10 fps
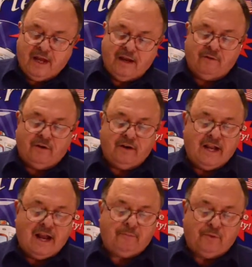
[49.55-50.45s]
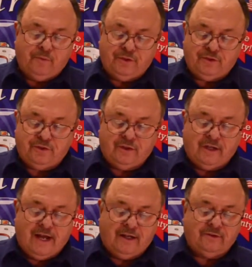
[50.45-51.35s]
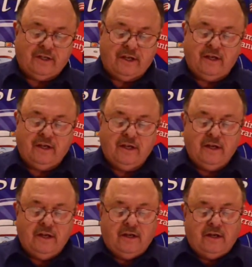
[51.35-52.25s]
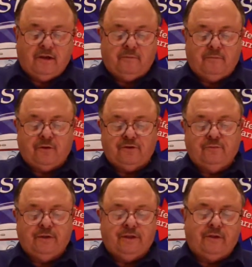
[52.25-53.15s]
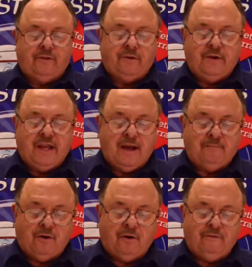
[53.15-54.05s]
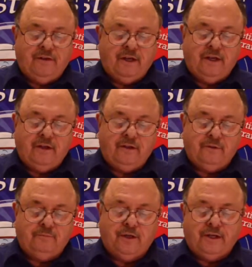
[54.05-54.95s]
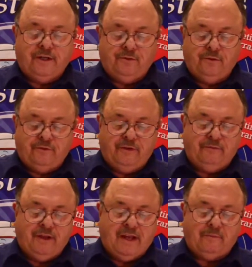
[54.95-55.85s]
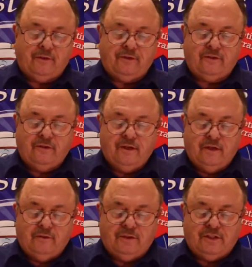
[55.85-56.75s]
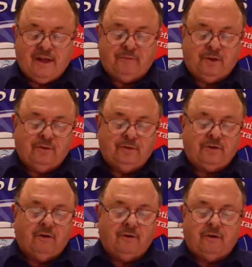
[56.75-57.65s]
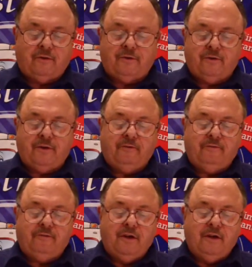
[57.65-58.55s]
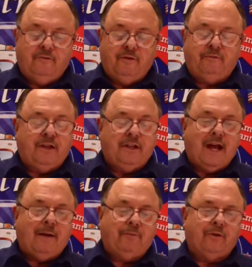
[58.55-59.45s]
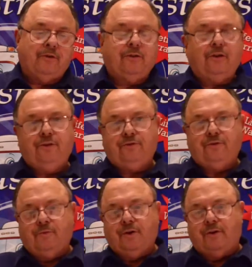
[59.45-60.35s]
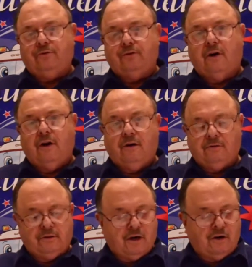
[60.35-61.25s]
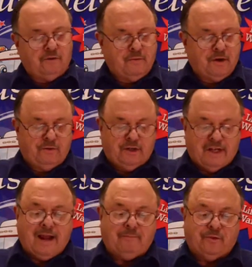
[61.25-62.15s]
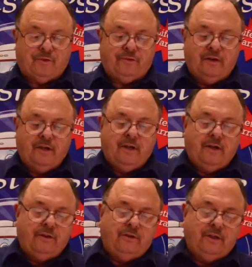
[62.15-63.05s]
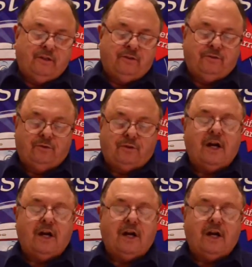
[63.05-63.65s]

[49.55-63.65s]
have our adapter, which allows a person with a 30 amp RV to plug into a 50 amp receptacle. It's called our 3050 adapter. Instead of using one of those long dog bone adapters, you get this little